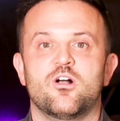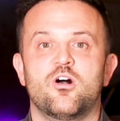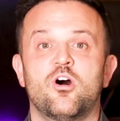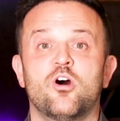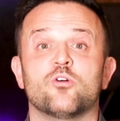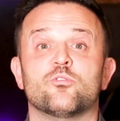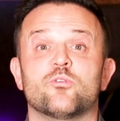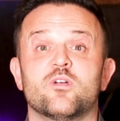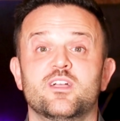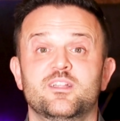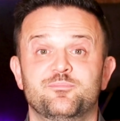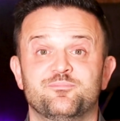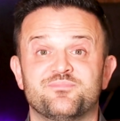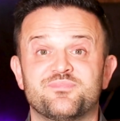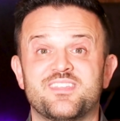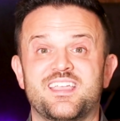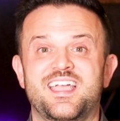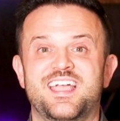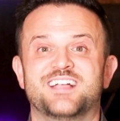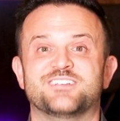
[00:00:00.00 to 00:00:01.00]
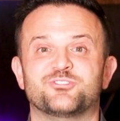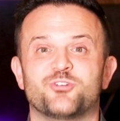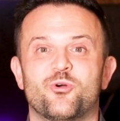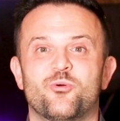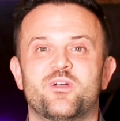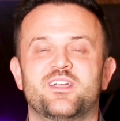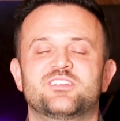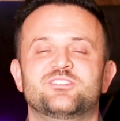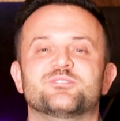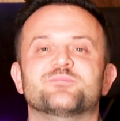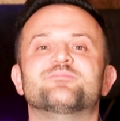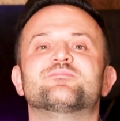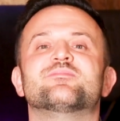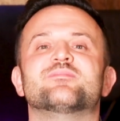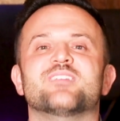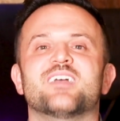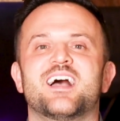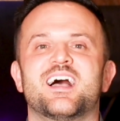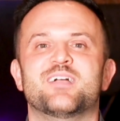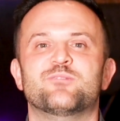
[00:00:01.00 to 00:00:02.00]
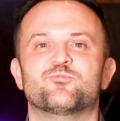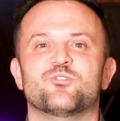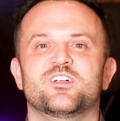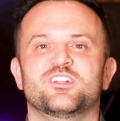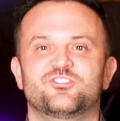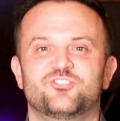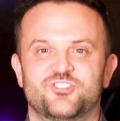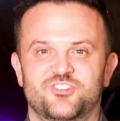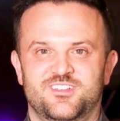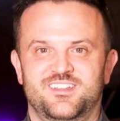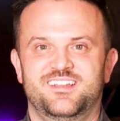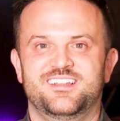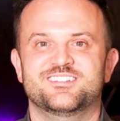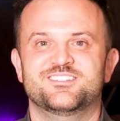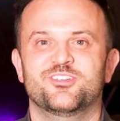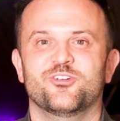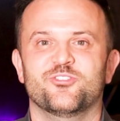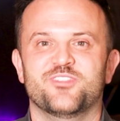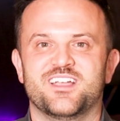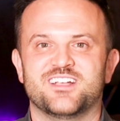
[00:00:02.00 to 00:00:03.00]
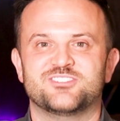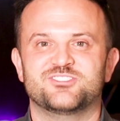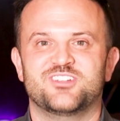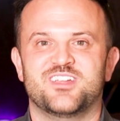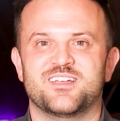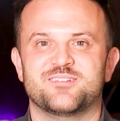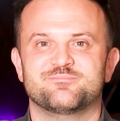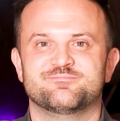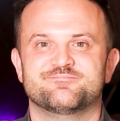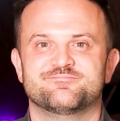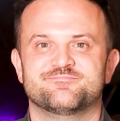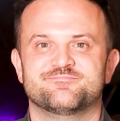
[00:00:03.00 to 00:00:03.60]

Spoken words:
All right, as always, I'm Rich, and until next time.